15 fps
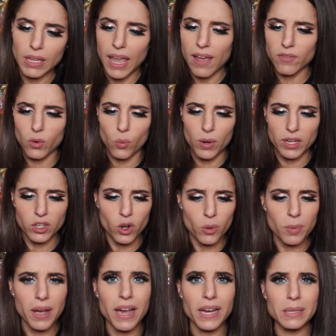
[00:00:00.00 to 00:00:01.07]
I have a window
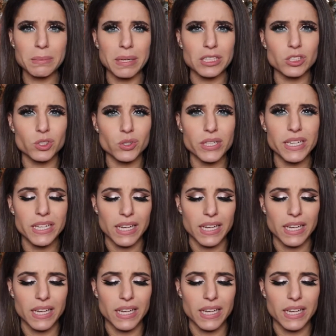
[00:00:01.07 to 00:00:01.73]
behind my tree,